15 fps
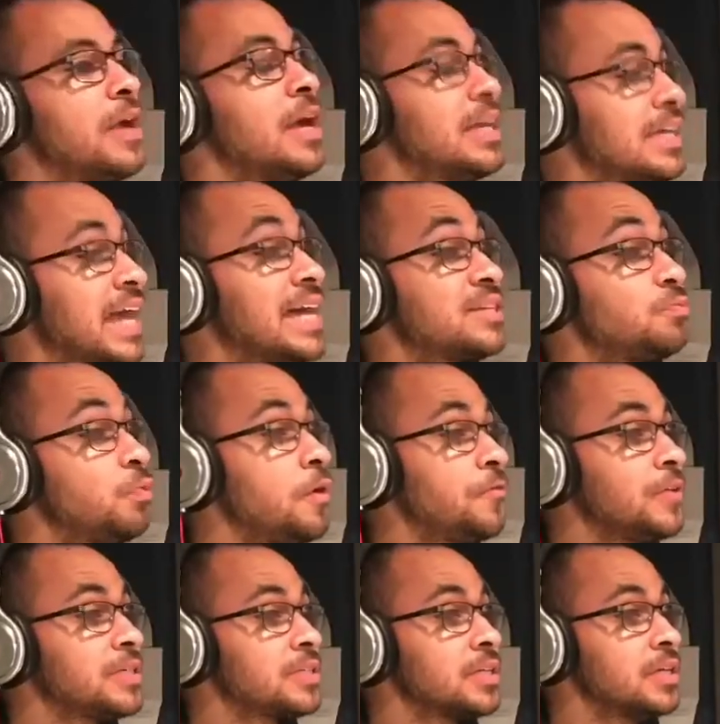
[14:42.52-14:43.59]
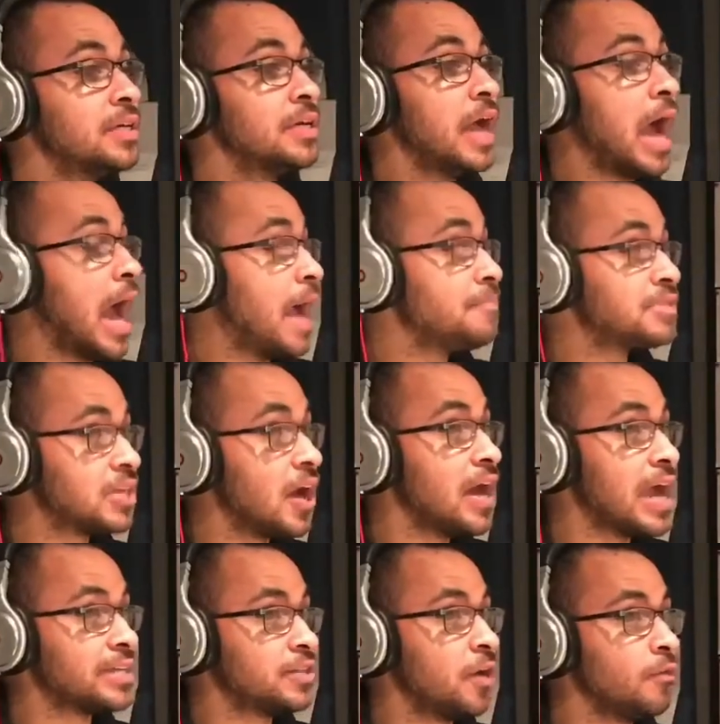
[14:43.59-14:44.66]
Pound Yes, Cake, We went to Wolfie's. Yes. I'm
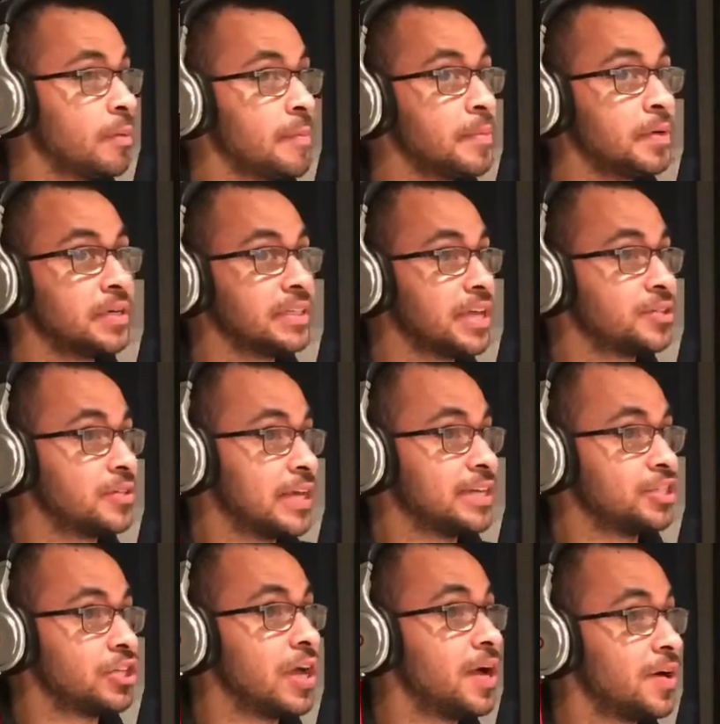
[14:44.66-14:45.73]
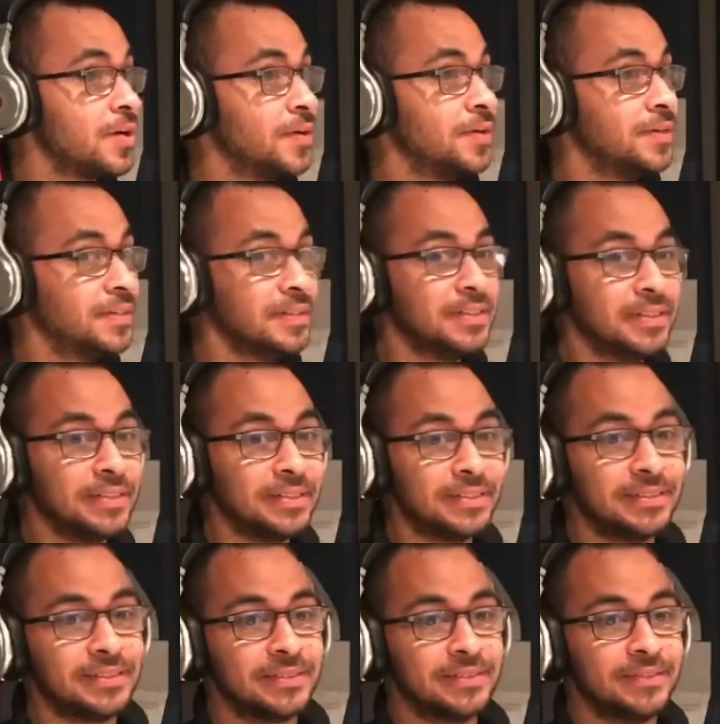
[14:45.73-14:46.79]
sorry, I don't remember It's okay. yesterday's show. It's okay.
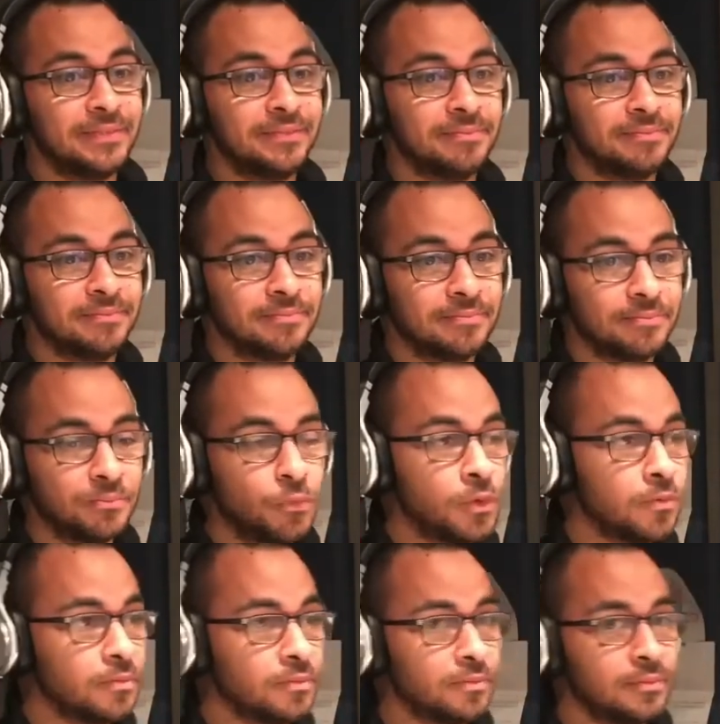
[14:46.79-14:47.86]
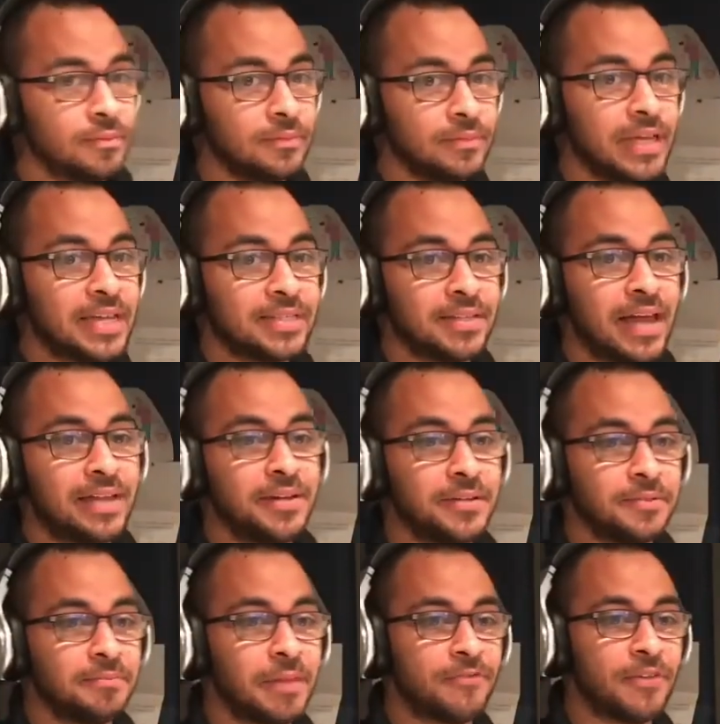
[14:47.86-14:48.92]
It was good. The food was good. Yes, I
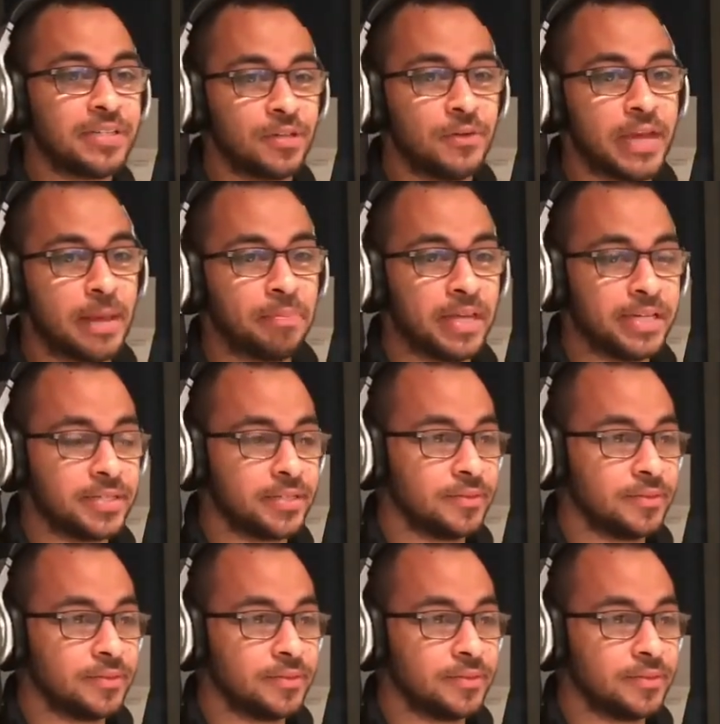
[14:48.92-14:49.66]
know. My friends How, own that the, place.